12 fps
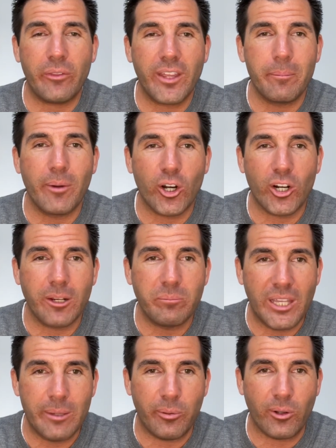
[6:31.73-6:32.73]
The American
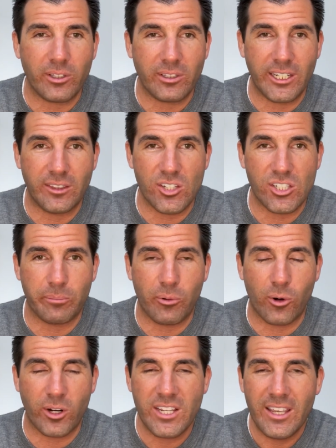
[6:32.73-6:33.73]
people need the
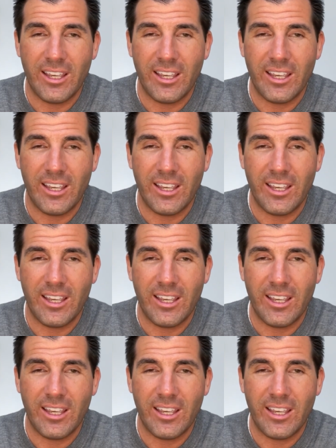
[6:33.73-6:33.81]
support